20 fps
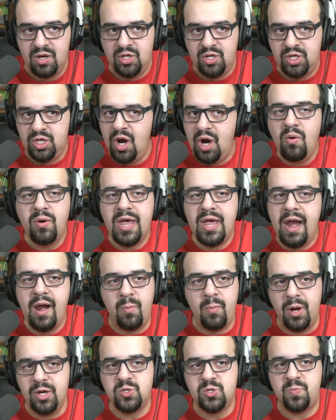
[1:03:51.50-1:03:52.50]
You don't get
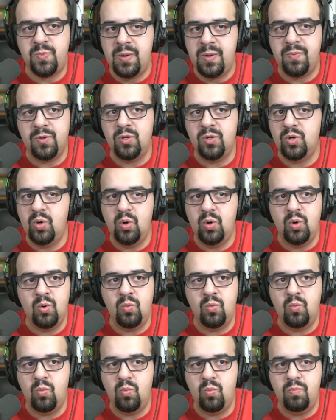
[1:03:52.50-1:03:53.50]
a bunch of people
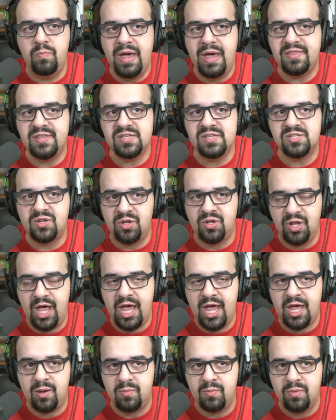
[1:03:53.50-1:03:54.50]
who make this
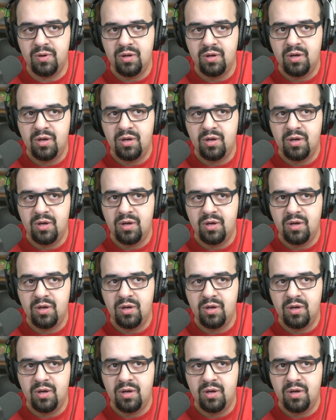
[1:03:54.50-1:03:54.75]
claim